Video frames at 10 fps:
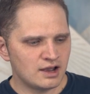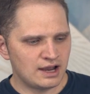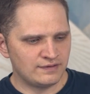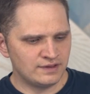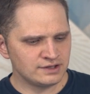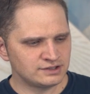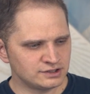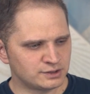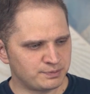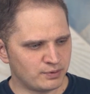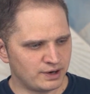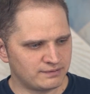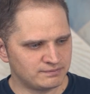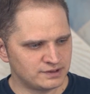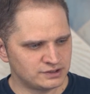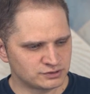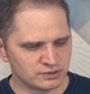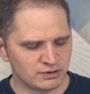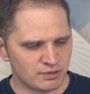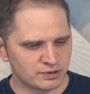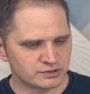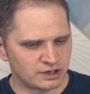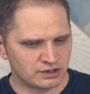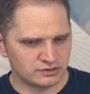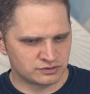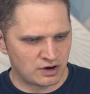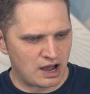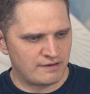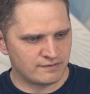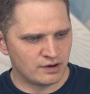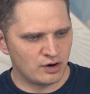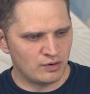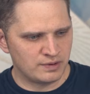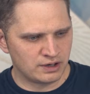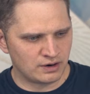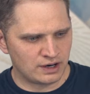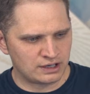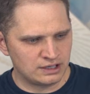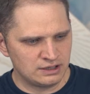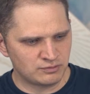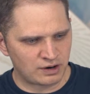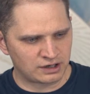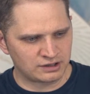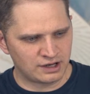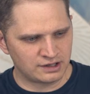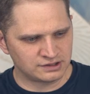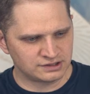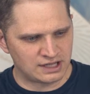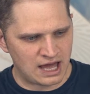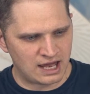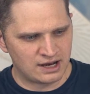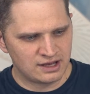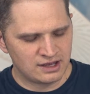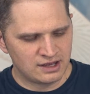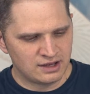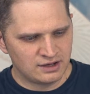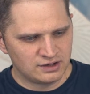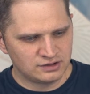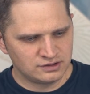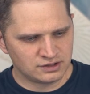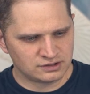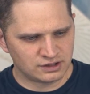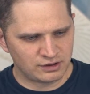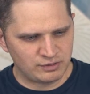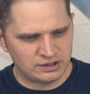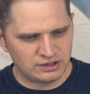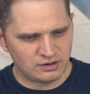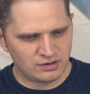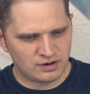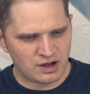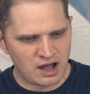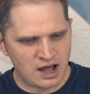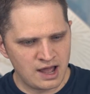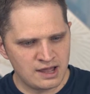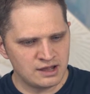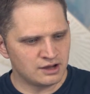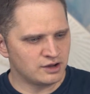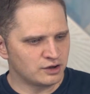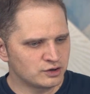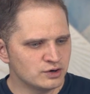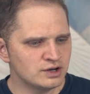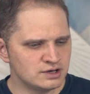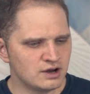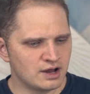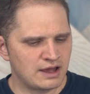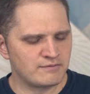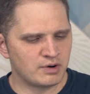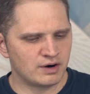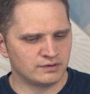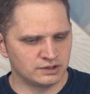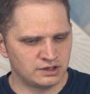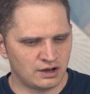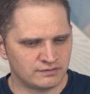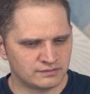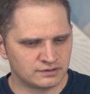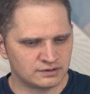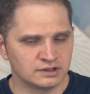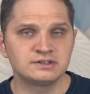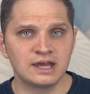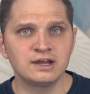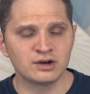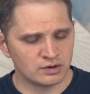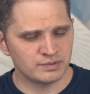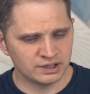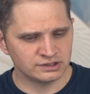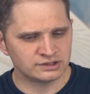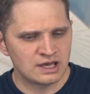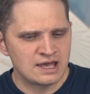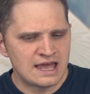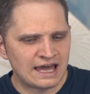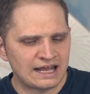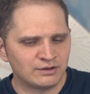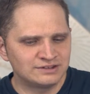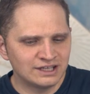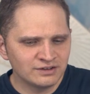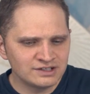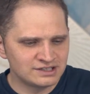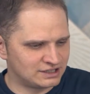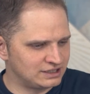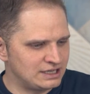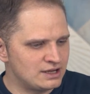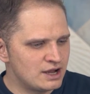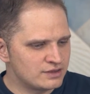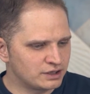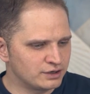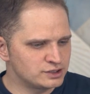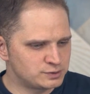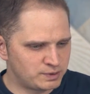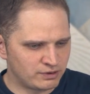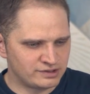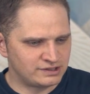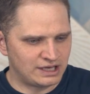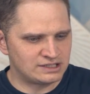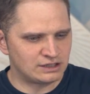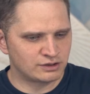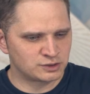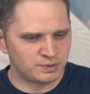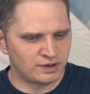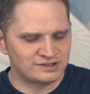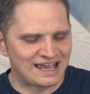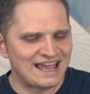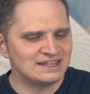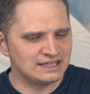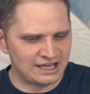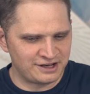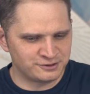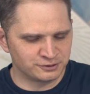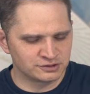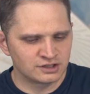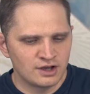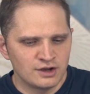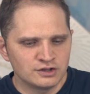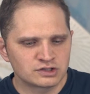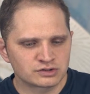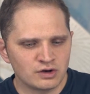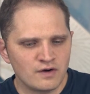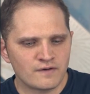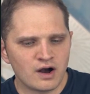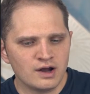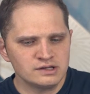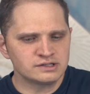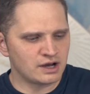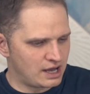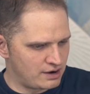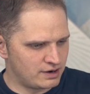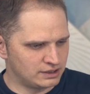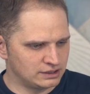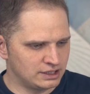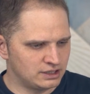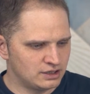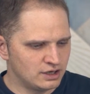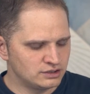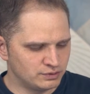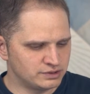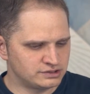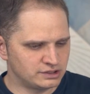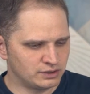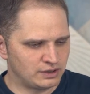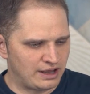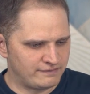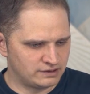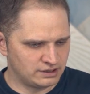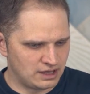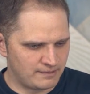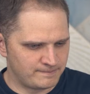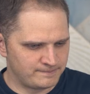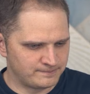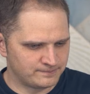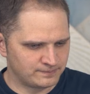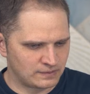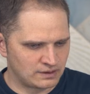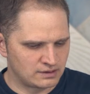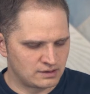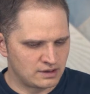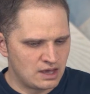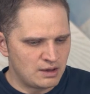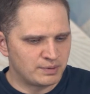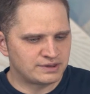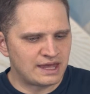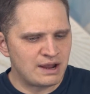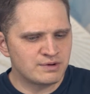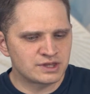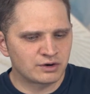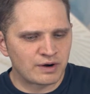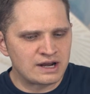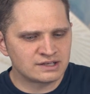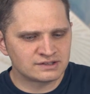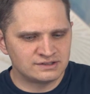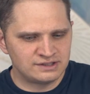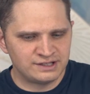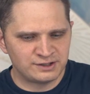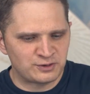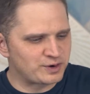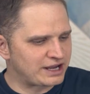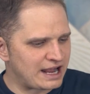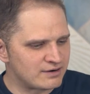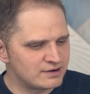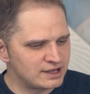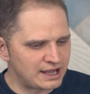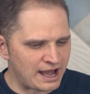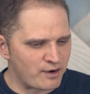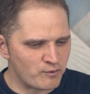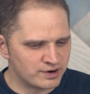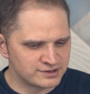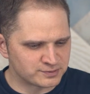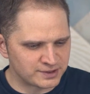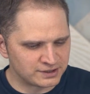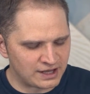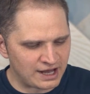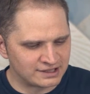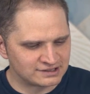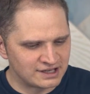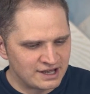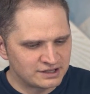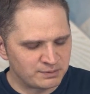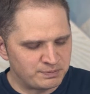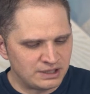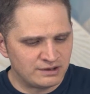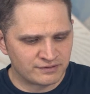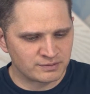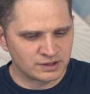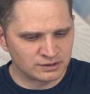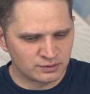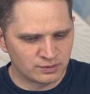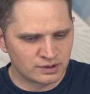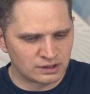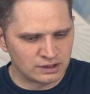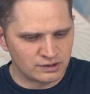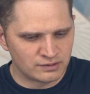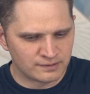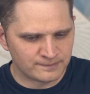And this is the point. This is really what we're trying to drive home here. And he recognizes that just like we do. I could not have marveled enough. The take home is at how diligently the good spirits, the angelic spirits, and the angels strove untiringly to instill life into them. But they with the greatest zeal were carrying out what is realized to be from the Lord alone,